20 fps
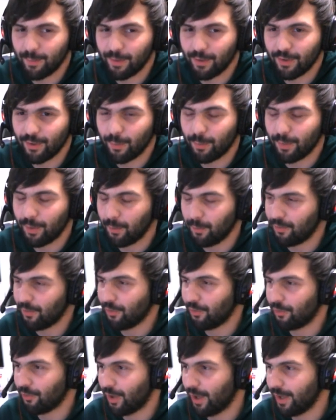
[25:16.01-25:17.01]
or nobody was
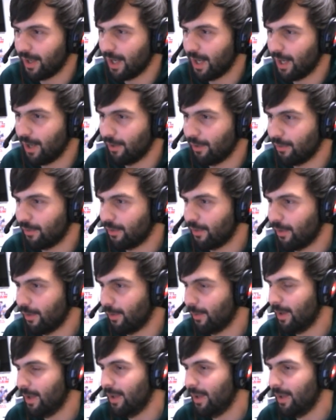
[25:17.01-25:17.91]
just trying to counter. So,